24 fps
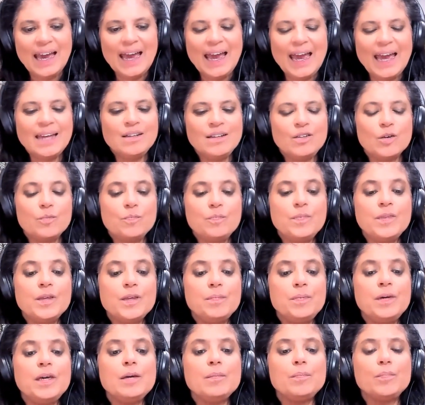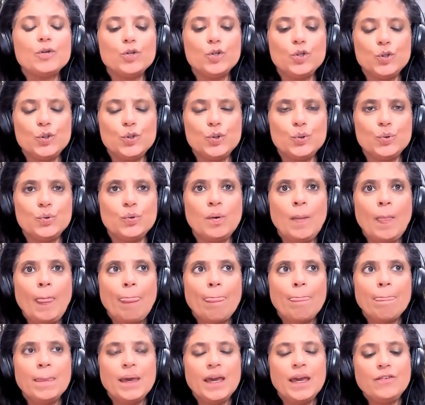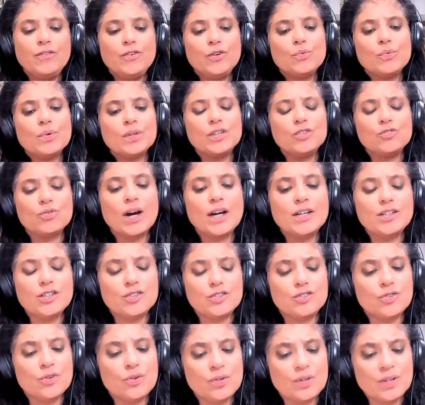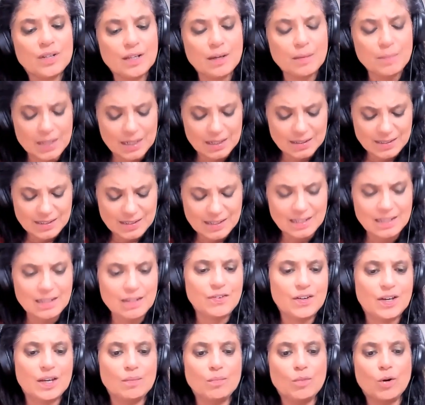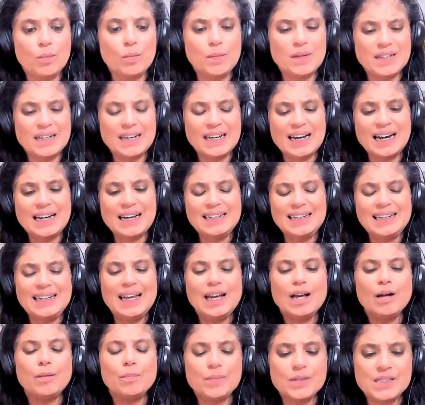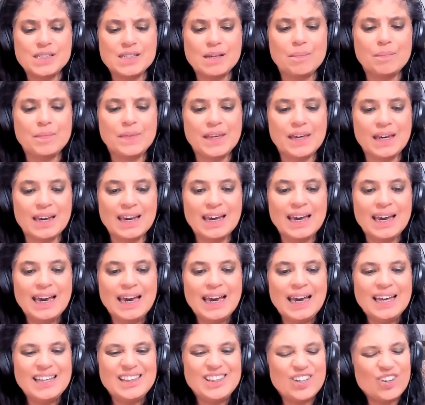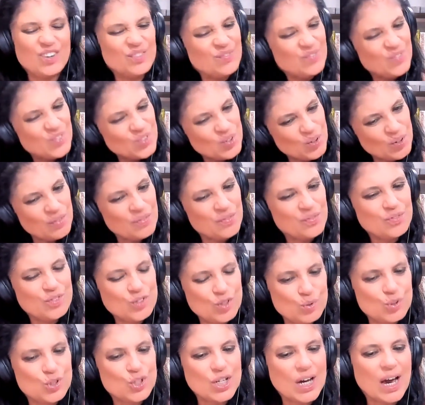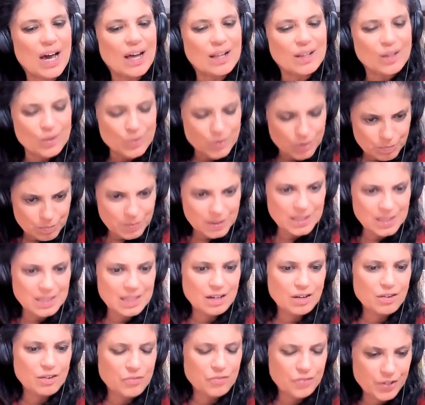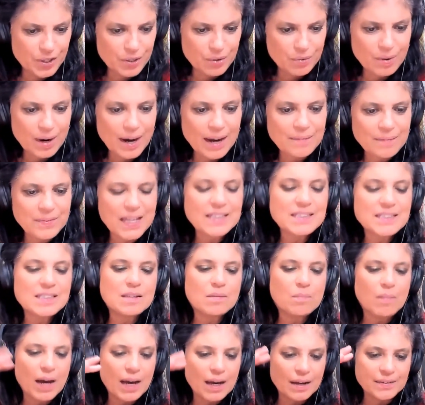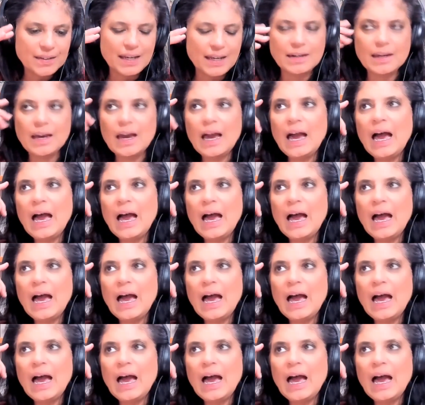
And the people who, if you really try to turn to them in a significant moment, like I need help with something, they're sort of too shallow to be there for you, right? That's the mild end.